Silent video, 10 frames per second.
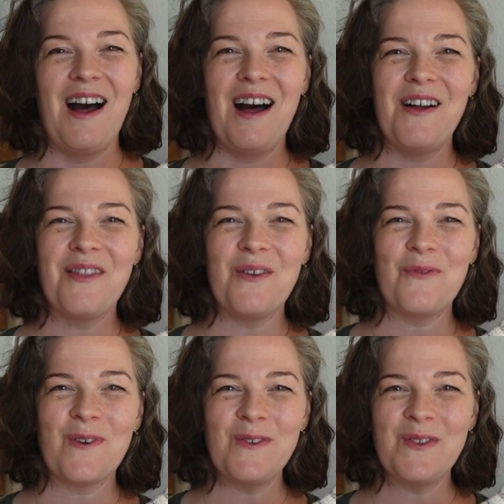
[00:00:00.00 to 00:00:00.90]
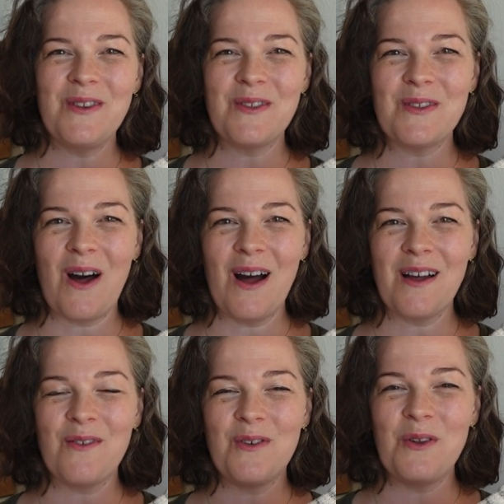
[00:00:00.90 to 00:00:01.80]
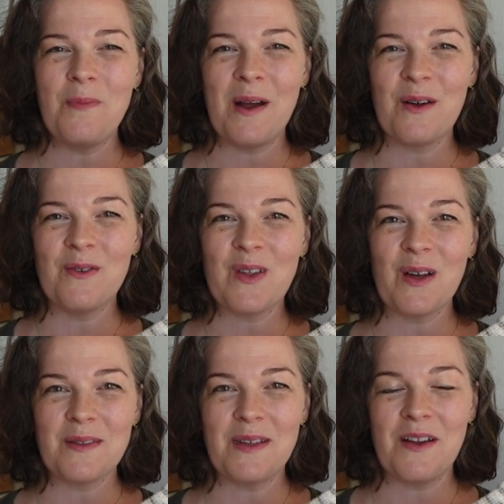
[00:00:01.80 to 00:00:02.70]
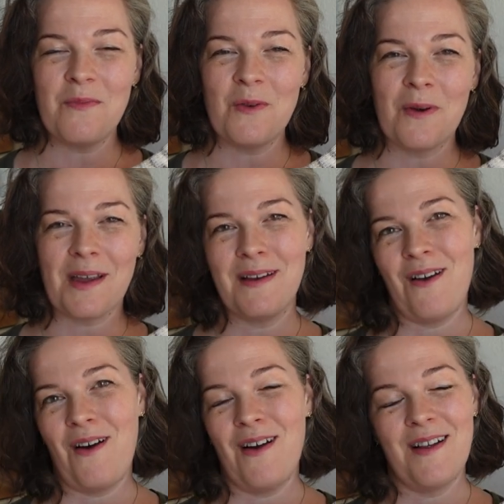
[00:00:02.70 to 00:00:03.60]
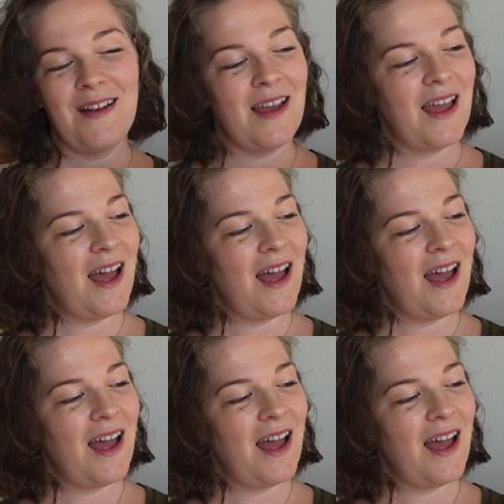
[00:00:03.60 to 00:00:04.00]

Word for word: uh, the first sock of a new pair of socks that I've been working on.